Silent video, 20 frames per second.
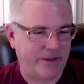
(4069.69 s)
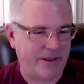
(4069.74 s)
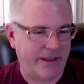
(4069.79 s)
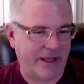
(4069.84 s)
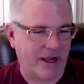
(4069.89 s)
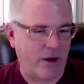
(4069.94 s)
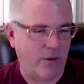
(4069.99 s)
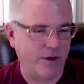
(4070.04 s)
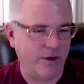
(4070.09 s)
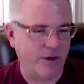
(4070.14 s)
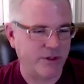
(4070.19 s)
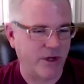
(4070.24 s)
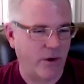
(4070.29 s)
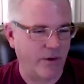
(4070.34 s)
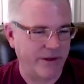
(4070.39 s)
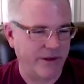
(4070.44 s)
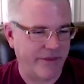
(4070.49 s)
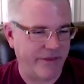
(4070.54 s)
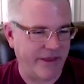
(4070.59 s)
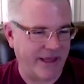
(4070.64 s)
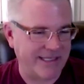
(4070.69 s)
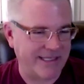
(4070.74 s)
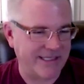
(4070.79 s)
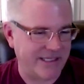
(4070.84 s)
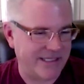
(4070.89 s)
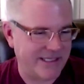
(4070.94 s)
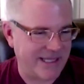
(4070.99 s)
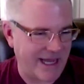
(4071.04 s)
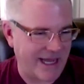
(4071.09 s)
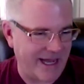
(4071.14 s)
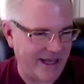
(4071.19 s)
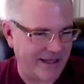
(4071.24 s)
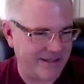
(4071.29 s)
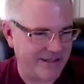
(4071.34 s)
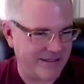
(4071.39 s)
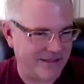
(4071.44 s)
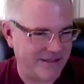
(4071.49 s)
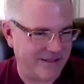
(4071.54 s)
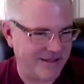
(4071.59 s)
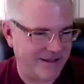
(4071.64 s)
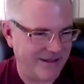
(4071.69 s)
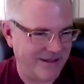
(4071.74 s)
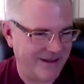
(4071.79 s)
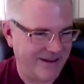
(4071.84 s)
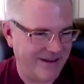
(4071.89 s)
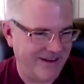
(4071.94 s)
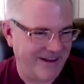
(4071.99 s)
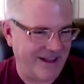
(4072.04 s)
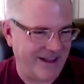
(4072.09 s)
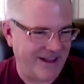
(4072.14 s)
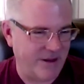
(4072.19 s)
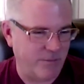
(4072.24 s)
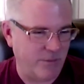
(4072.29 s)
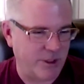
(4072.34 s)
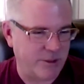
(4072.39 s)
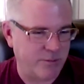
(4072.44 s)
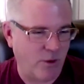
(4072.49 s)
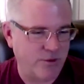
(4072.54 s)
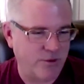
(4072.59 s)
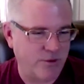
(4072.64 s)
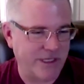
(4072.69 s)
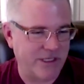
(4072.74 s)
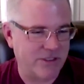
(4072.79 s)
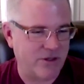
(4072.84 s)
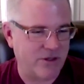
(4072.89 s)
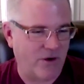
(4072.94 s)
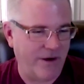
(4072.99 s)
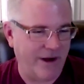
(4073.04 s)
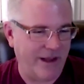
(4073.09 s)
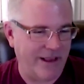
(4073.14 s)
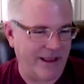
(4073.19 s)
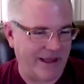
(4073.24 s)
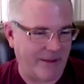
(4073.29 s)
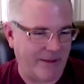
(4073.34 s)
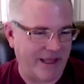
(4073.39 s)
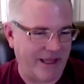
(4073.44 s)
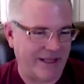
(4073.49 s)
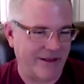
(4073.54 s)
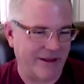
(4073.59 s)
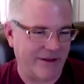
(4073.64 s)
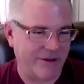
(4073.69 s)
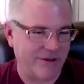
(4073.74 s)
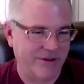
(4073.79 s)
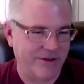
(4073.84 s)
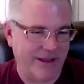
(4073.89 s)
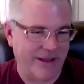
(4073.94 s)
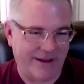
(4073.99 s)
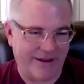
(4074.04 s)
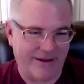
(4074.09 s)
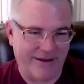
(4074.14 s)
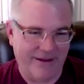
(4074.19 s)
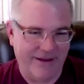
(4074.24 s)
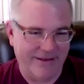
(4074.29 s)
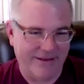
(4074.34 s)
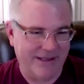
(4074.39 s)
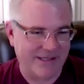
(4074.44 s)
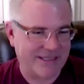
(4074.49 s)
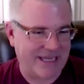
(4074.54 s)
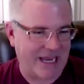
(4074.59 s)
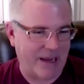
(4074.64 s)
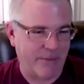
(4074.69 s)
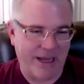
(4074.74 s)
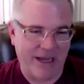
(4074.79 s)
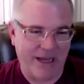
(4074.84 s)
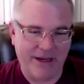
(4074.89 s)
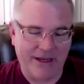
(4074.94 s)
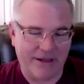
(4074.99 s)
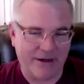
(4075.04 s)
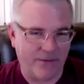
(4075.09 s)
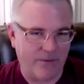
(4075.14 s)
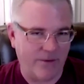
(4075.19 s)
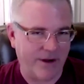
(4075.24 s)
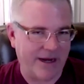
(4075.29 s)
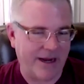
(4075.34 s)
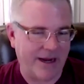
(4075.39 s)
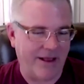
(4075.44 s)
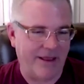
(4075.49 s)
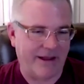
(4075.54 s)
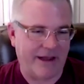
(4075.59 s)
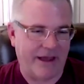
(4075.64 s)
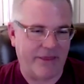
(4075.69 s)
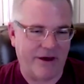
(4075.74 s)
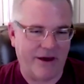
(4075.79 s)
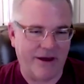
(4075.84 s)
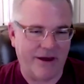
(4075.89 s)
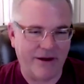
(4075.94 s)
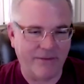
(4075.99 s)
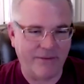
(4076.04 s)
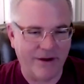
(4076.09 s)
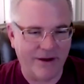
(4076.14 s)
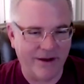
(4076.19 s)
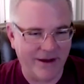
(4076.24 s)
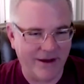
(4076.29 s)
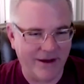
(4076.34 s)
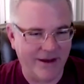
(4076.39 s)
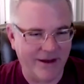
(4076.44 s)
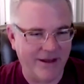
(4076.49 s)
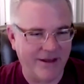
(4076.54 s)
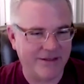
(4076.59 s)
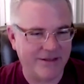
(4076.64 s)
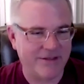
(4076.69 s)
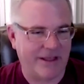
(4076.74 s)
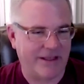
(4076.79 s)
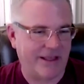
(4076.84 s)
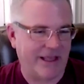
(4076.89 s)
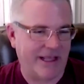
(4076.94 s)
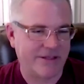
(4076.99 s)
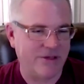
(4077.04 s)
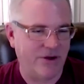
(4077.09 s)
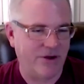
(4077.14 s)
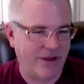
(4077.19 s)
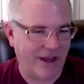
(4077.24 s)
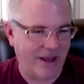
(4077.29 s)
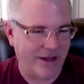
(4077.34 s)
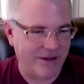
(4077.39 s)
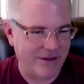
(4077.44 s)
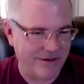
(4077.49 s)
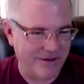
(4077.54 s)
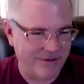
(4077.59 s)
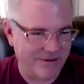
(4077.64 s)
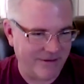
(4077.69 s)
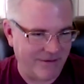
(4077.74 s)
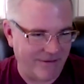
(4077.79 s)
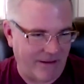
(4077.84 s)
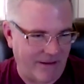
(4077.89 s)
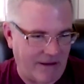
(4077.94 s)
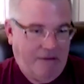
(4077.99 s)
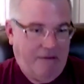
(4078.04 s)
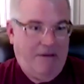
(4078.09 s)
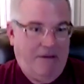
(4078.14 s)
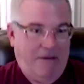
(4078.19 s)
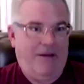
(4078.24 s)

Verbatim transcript: like I always go into things as tests, and it's mostly a story. Like I'm like, look, dude, like this campaign ain't gonna work out like I thought it was. I'm like, that's okay, dude. Like.